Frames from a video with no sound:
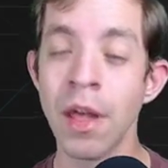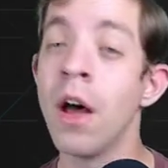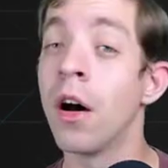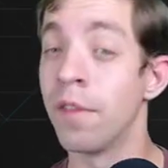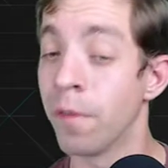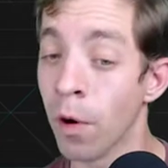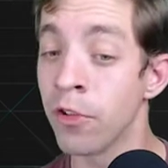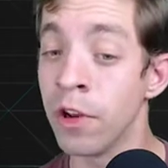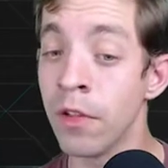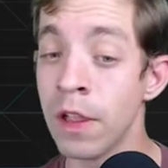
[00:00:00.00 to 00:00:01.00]

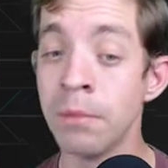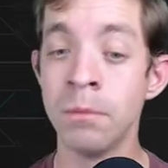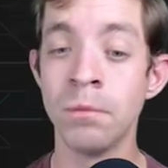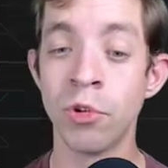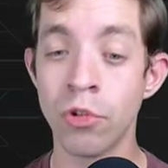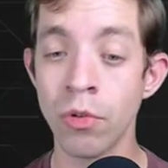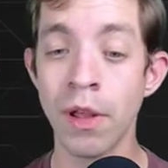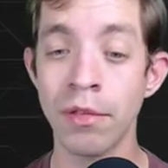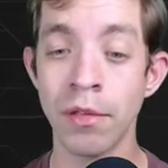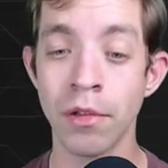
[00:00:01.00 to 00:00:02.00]
Unfortunately,
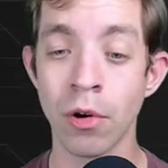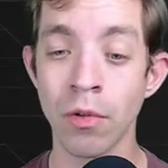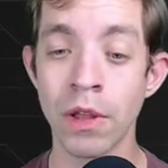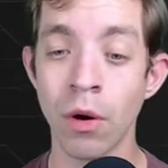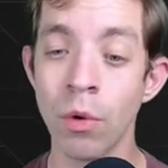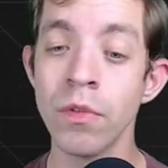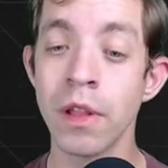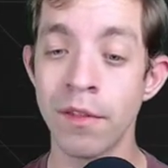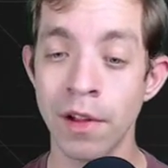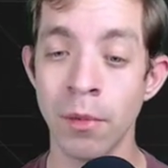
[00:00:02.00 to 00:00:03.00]
Shoelace is currently only
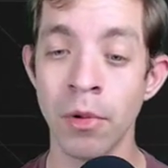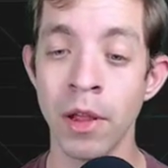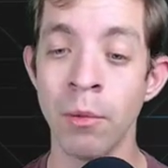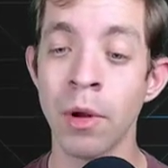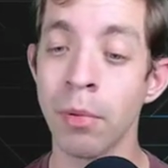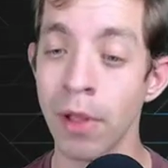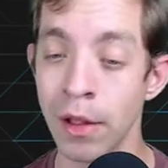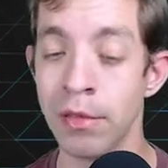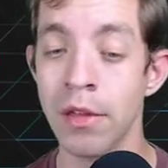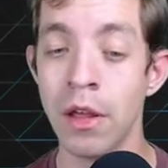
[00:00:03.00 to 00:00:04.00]
available in one
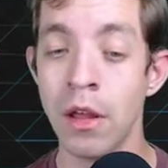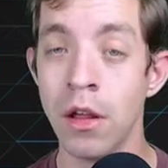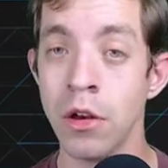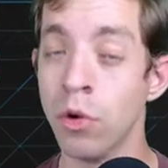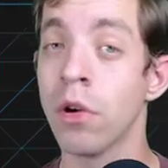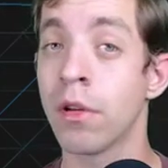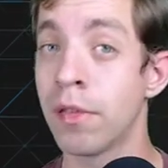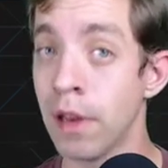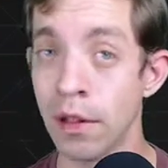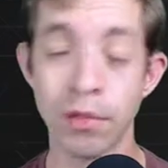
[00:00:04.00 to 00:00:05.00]
place, New York
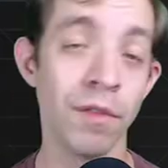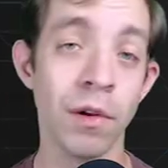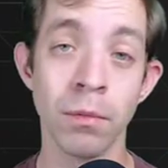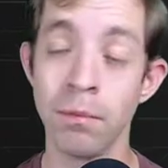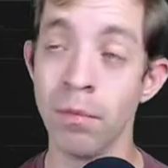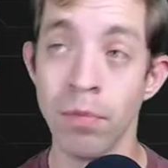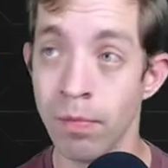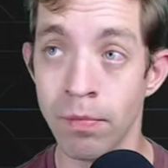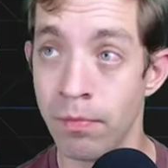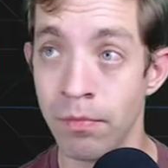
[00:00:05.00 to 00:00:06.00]
City. So if you're
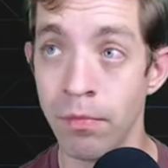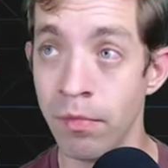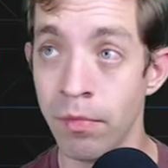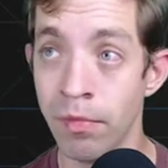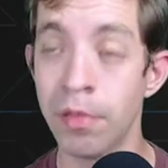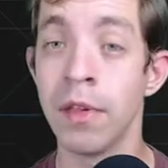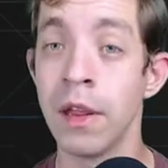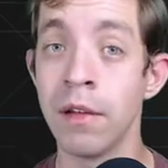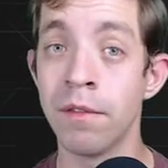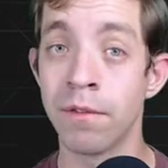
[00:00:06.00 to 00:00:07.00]

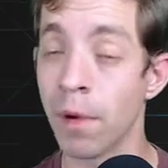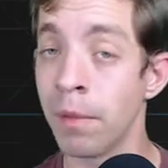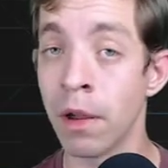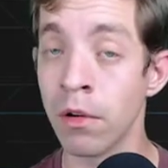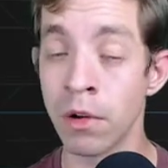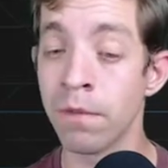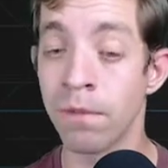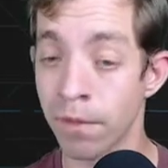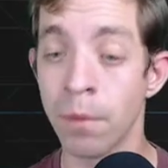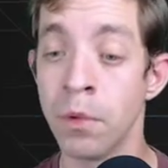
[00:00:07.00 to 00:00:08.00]
listening from there and you're
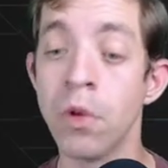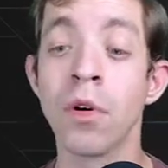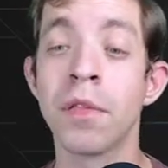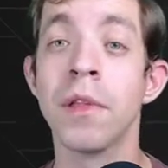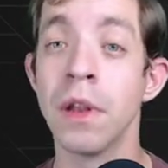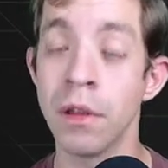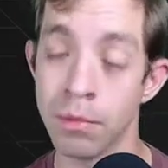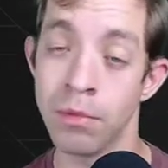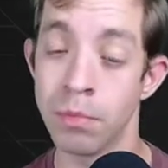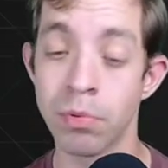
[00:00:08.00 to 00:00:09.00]
from New York City, you
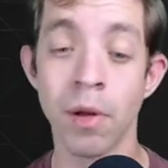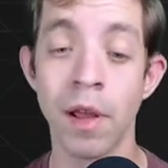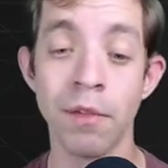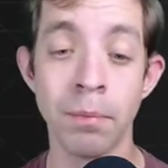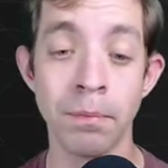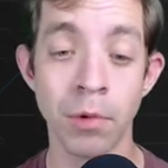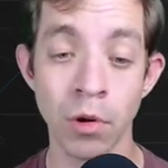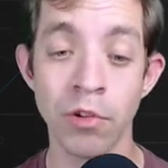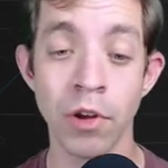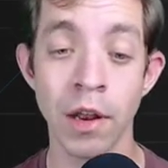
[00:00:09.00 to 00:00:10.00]
probably have a
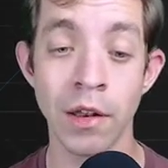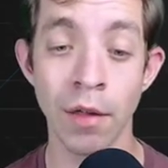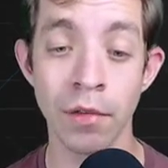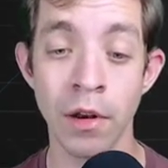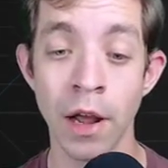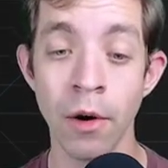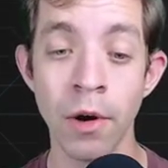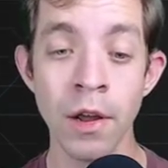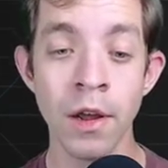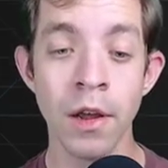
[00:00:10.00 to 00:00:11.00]
good shot at testing it out.
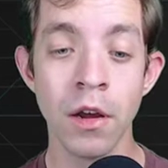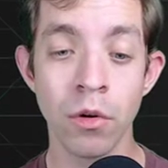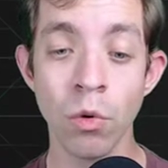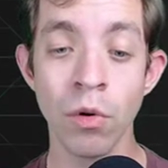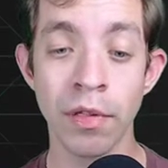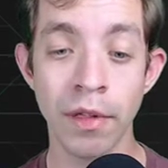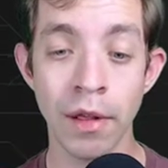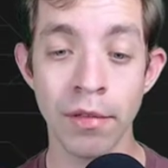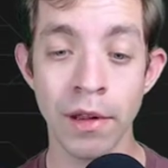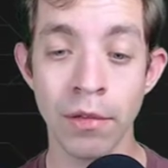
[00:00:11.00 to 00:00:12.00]
Google
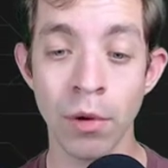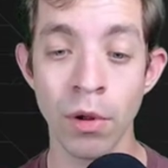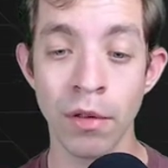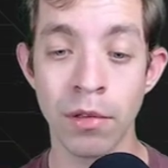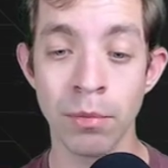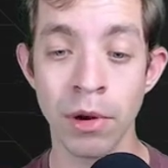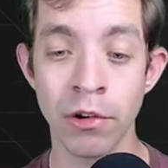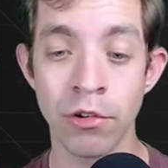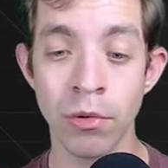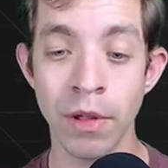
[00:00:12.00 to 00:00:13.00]
says its goal is to bring
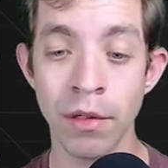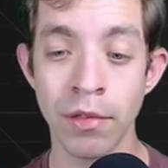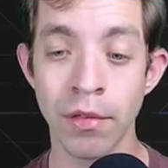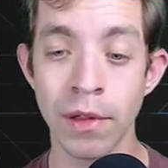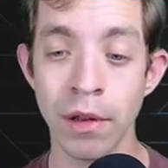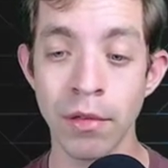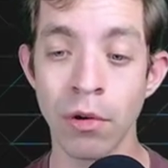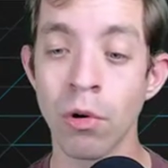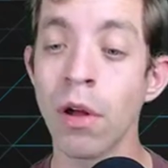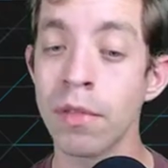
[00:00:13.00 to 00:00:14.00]
Shoelace to cities
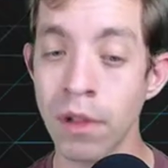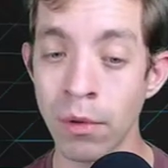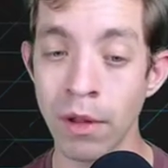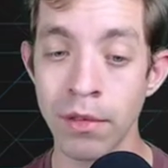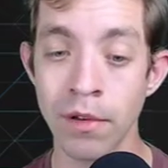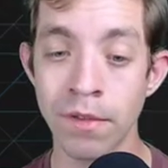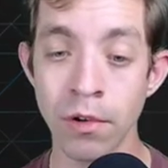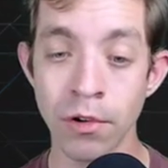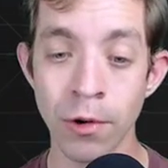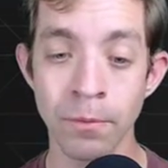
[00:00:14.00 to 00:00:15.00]
across the US in the
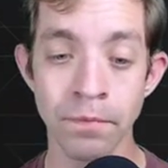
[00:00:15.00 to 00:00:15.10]
future.